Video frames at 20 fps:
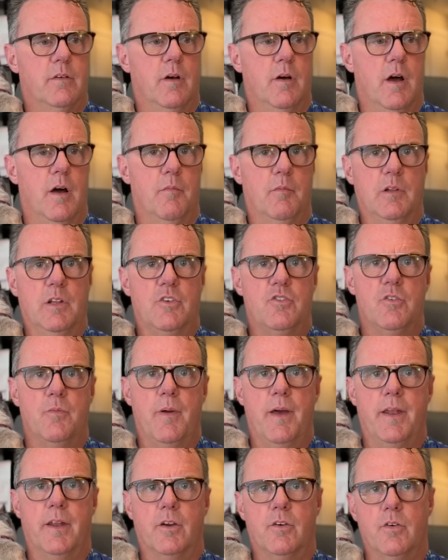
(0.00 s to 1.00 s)

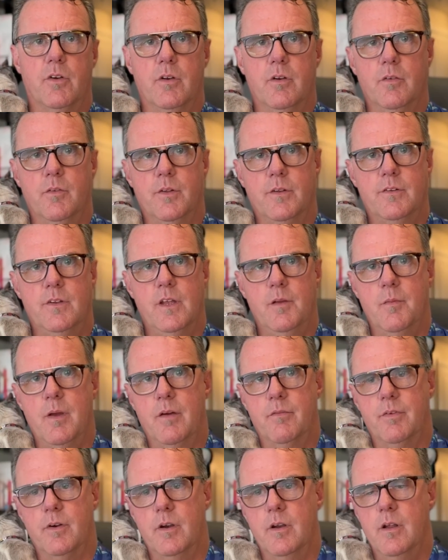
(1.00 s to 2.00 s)
Militiaman and Crew, the team
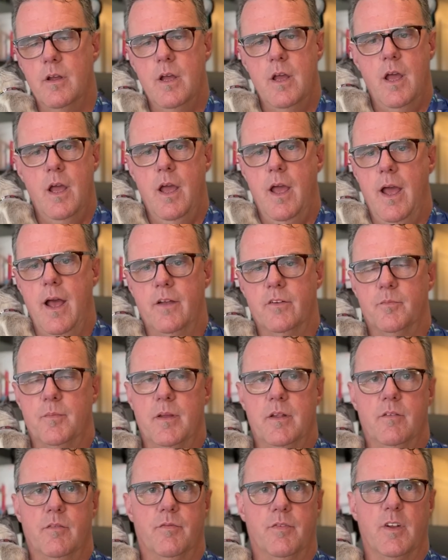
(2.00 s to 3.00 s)
effort has
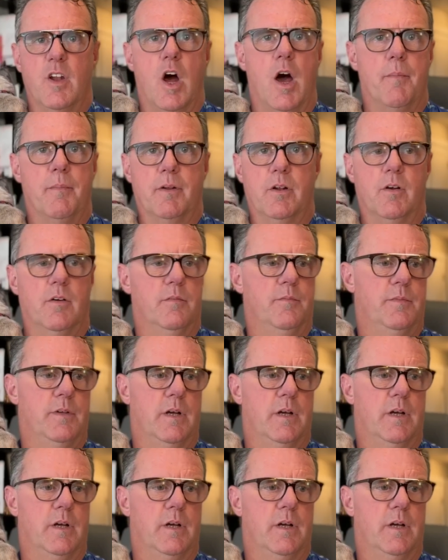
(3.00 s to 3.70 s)
been phenomenal.